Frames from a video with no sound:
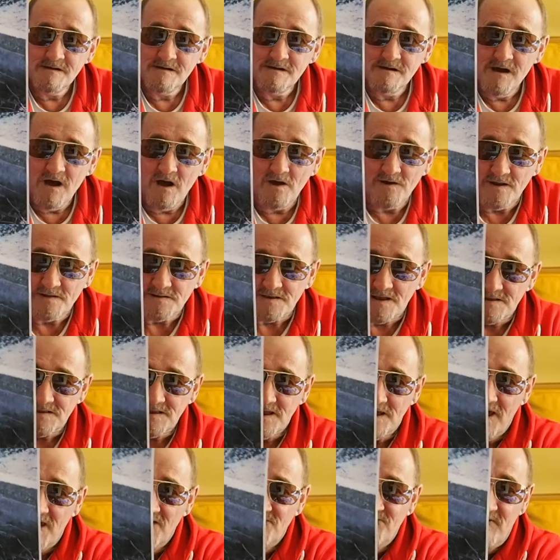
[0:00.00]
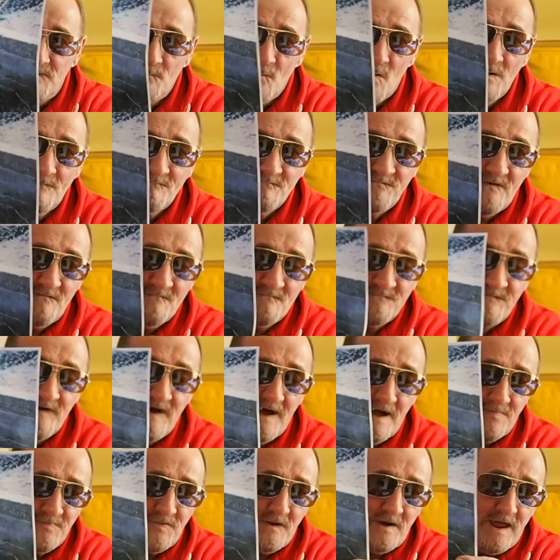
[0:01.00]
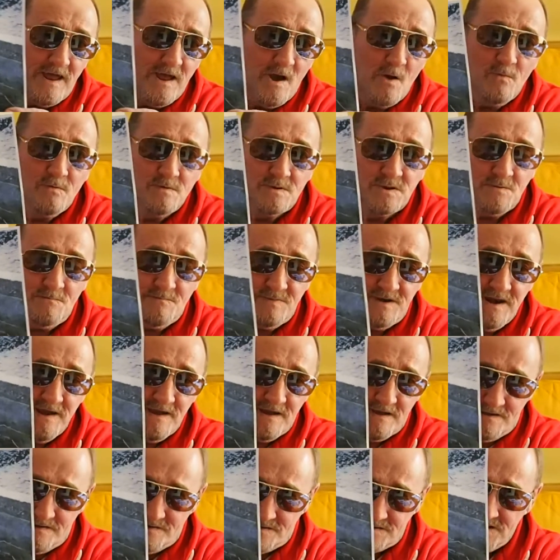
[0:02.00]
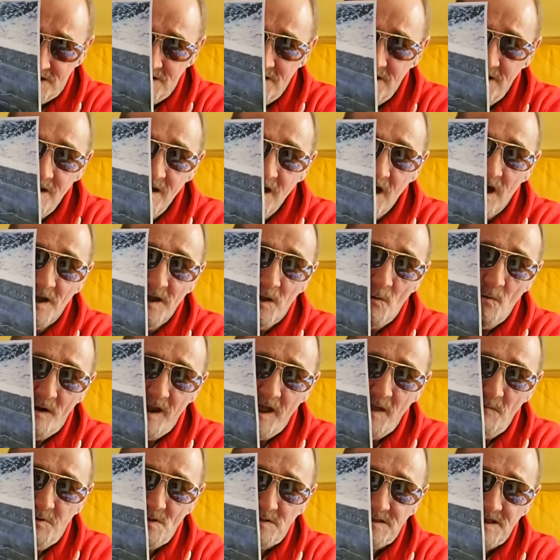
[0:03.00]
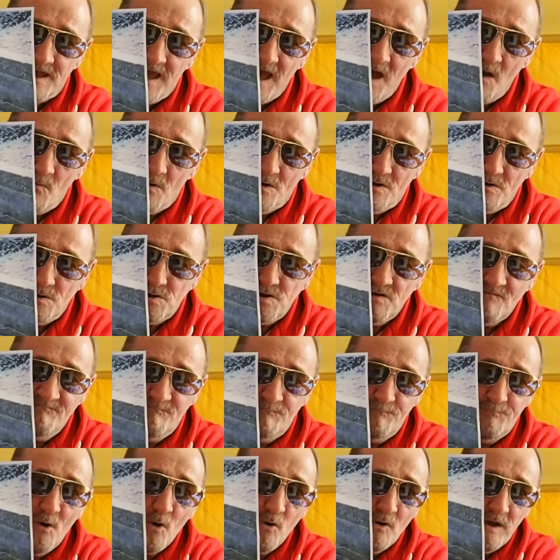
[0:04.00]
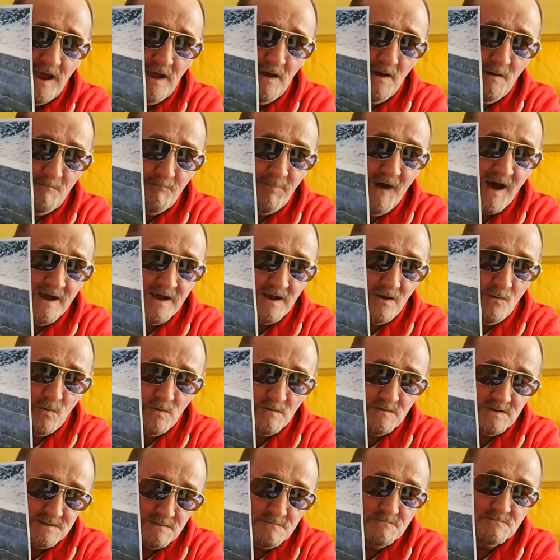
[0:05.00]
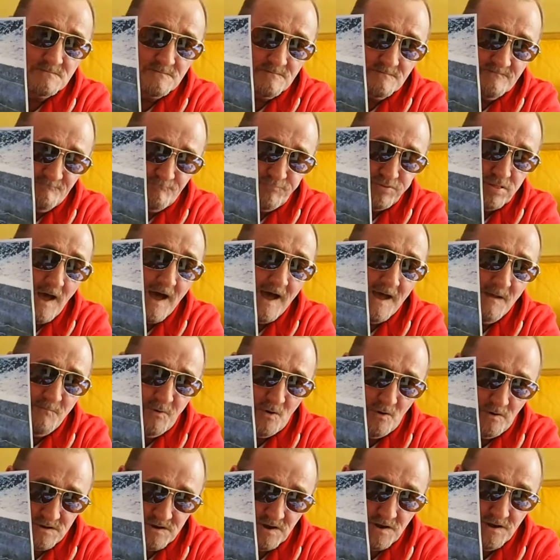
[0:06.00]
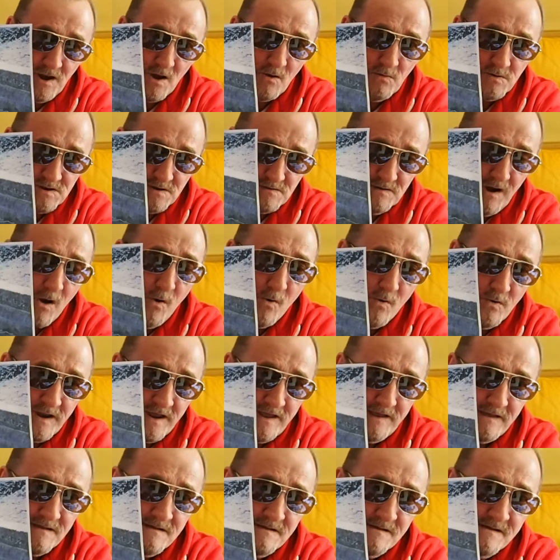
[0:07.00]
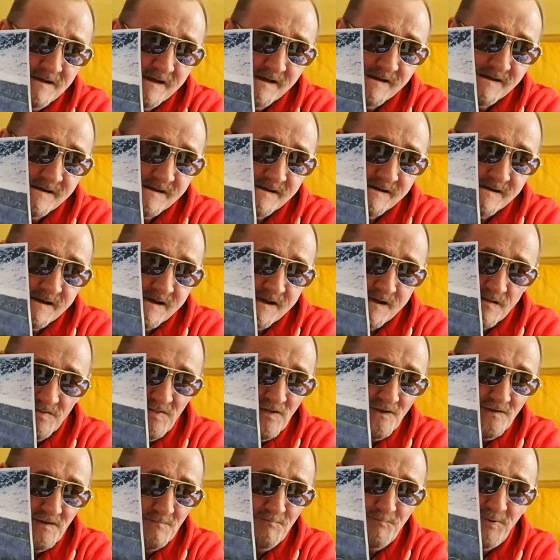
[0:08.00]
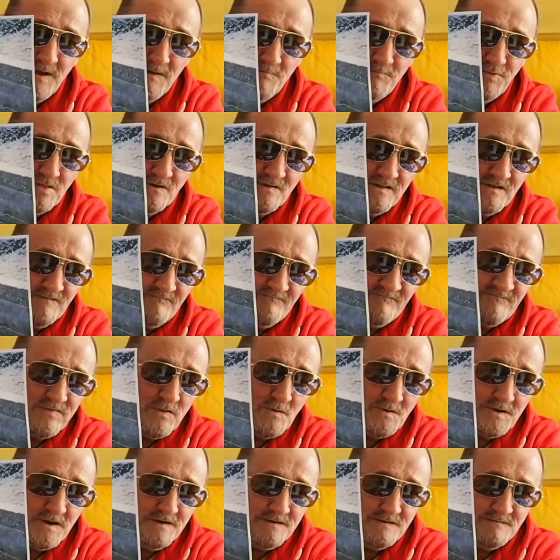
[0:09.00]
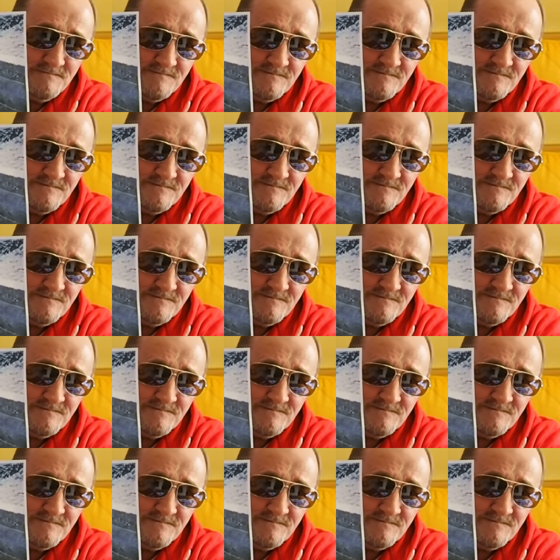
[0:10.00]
And as I said, if it weren't for the fact that I owned some diggers and I were able to get one and shove bucket at back at plyboard to hold it, the people who have flooded